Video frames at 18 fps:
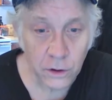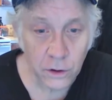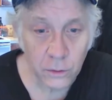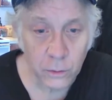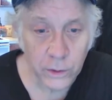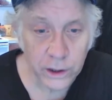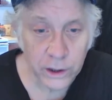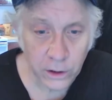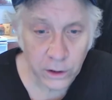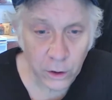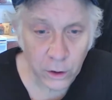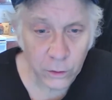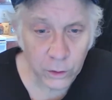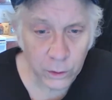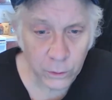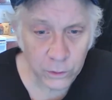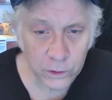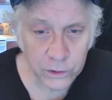So we
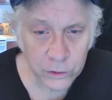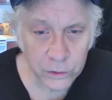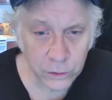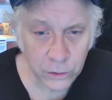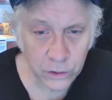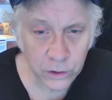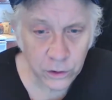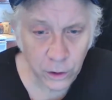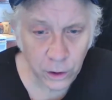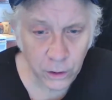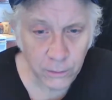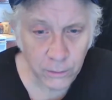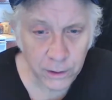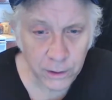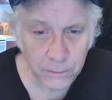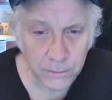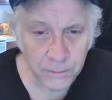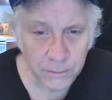know it was your
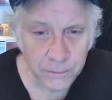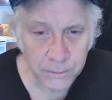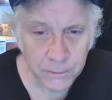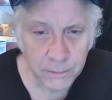karma,